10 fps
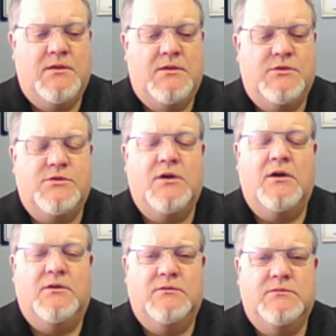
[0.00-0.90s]

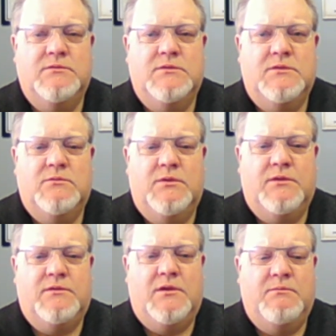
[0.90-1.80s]
struggle
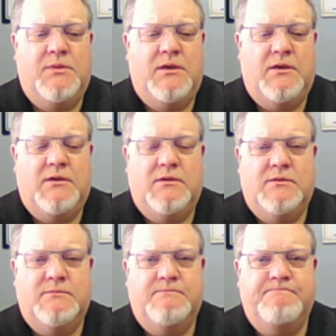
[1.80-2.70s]
with uh, being
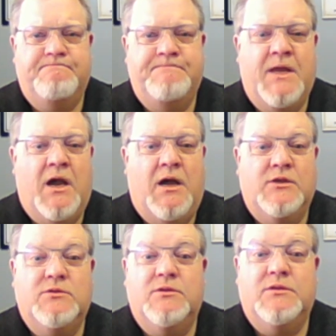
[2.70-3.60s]
not
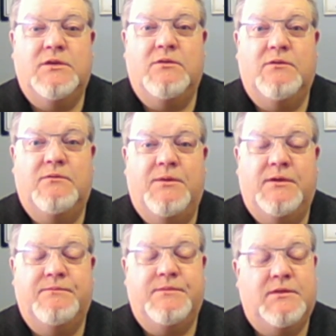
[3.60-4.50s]
as good as it could have
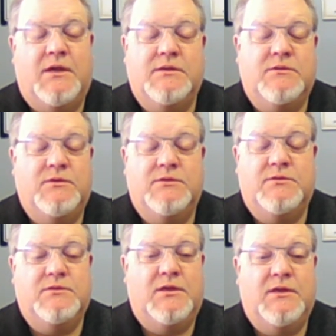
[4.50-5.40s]
been. There's lots of
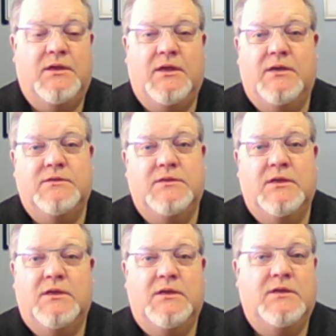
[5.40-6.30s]
research on that, guys.
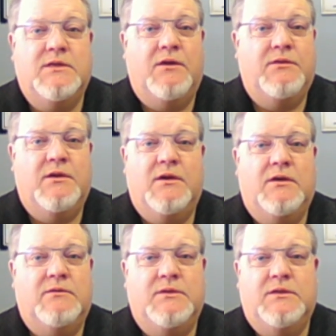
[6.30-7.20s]
It's out there. I
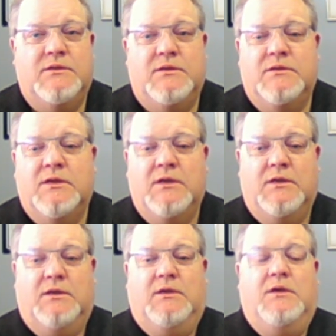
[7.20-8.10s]
don't need to
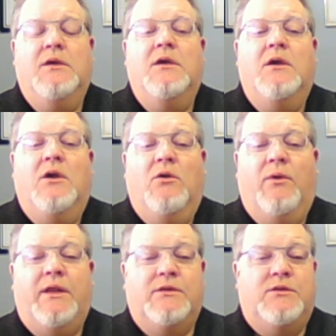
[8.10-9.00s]

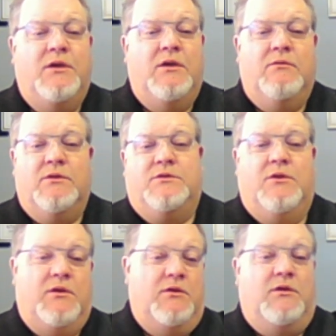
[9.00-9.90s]
read it to you or show
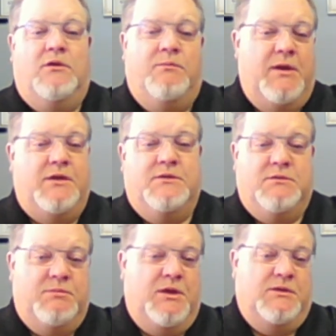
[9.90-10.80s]
you, you know, pages
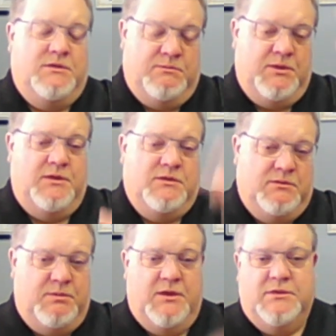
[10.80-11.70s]
and pages and pages
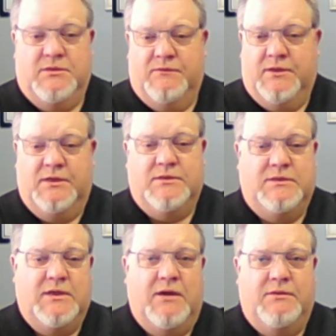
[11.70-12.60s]
and pages of links.
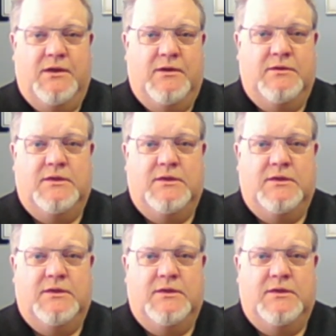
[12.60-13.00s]
It's out there.